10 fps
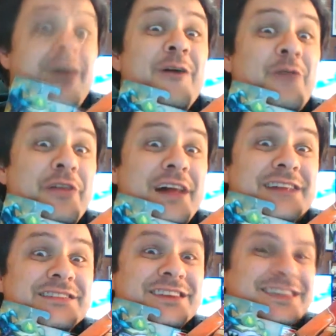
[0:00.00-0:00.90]
Well,
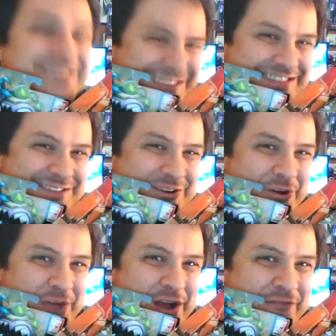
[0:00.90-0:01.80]
that's it. This is your old
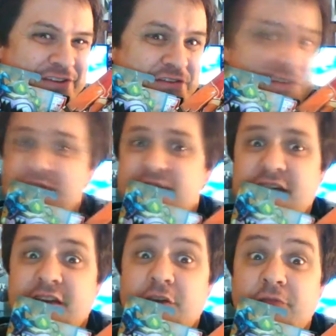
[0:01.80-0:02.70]
Power Revenge Creature
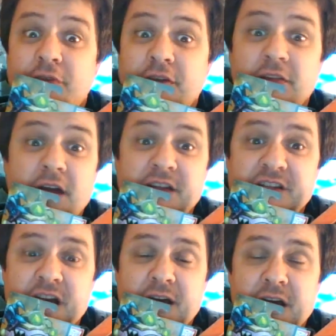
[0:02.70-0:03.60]
saying don't forget to like,
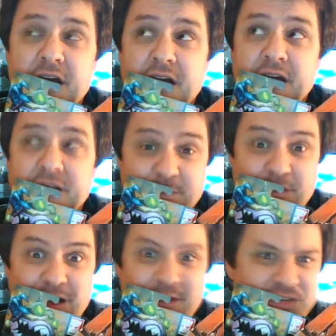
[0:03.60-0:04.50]

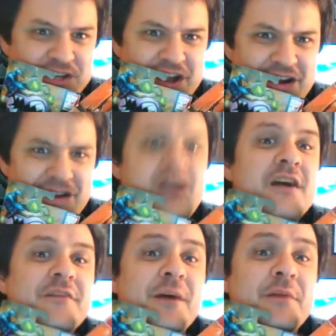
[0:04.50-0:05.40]
subscribe, share.
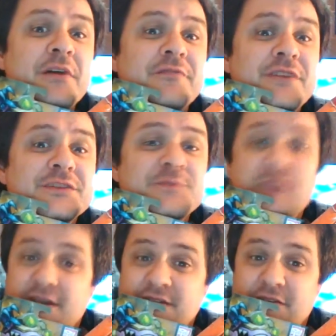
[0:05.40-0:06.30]
Find me on Facebook,
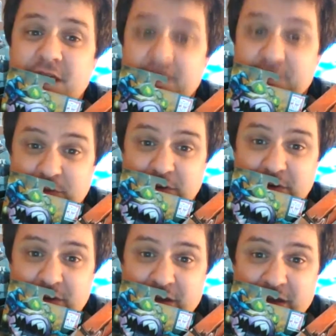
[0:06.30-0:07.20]
Instagram, and
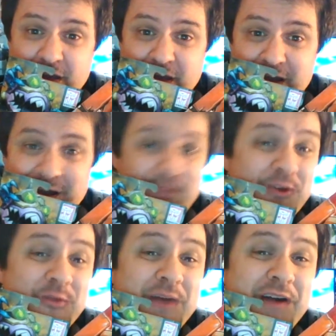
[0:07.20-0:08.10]
Twitter. I'm your
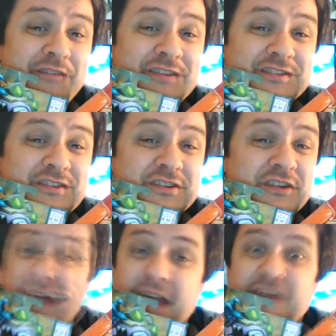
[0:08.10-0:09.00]
old Power Revenge Creature,
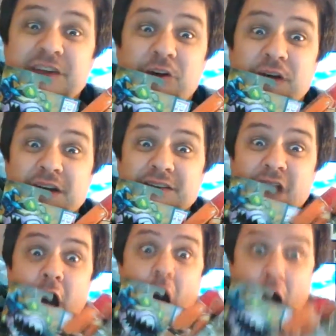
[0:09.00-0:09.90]
and as always,
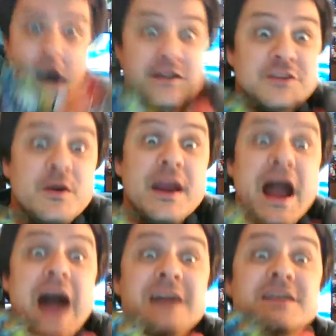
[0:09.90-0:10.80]

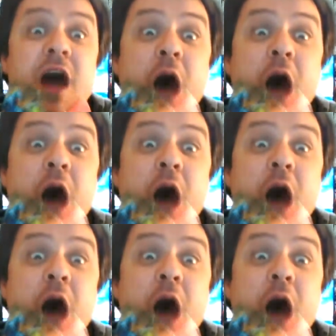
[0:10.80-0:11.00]
Osquinoxa!